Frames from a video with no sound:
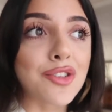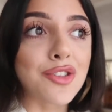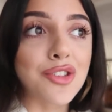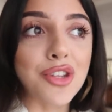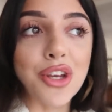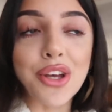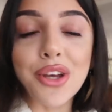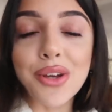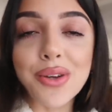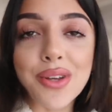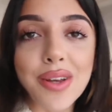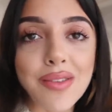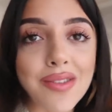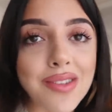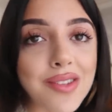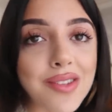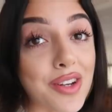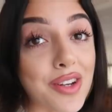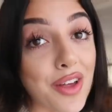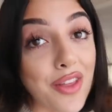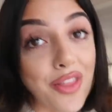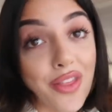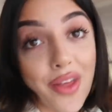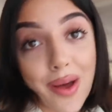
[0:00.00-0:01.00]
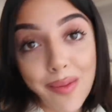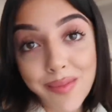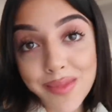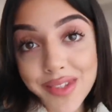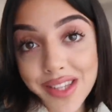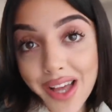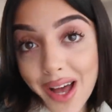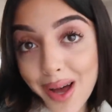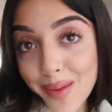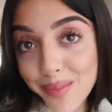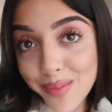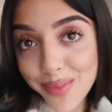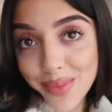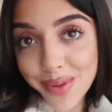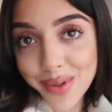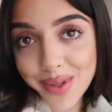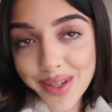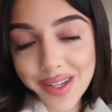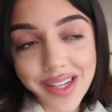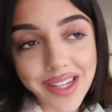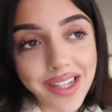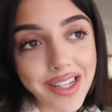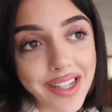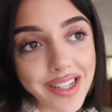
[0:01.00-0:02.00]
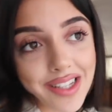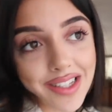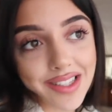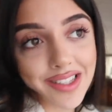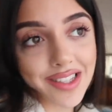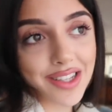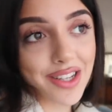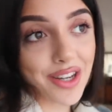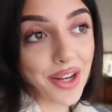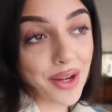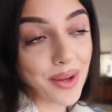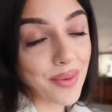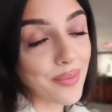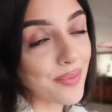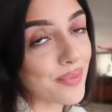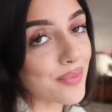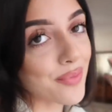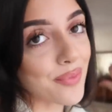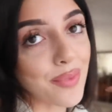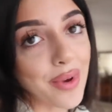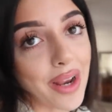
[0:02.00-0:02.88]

Two, video a thumbs up, because you know